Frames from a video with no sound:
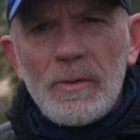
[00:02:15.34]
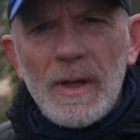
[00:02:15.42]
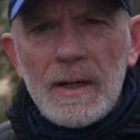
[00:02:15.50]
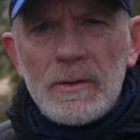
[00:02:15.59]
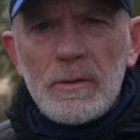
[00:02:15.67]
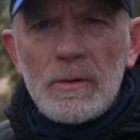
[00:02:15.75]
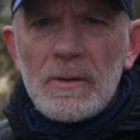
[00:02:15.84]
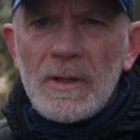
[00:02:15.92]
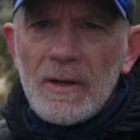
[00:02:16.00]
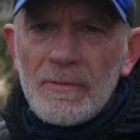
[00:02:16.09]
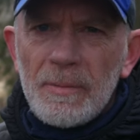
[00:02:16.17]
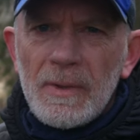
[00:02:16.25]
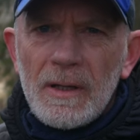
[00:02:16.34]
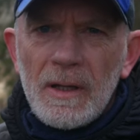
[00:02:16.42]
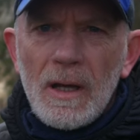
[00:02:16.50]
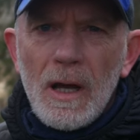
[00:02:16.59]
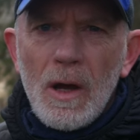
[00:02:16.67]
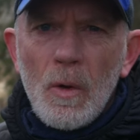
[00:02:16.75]
that could give
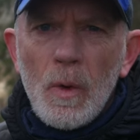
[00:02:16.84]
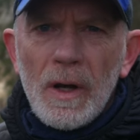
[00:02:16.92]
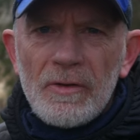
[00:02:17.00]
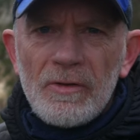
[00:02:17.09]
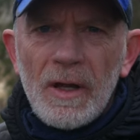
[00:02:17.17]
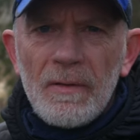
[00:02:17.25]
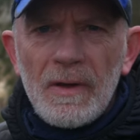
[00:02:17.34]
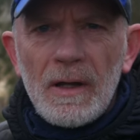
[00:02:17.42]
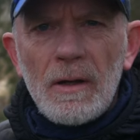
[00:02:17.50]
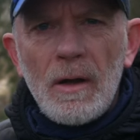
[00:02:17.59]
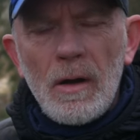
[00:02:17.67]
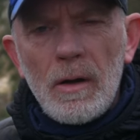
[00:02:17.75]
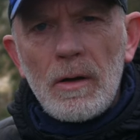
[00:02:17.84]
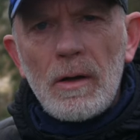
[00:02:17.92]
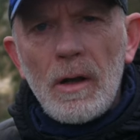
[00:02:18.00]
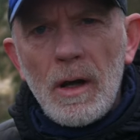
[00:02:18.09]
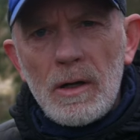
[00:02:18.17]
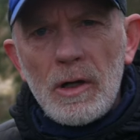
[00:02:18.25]
me a weight saving on
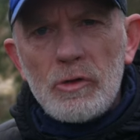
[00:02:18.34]
longer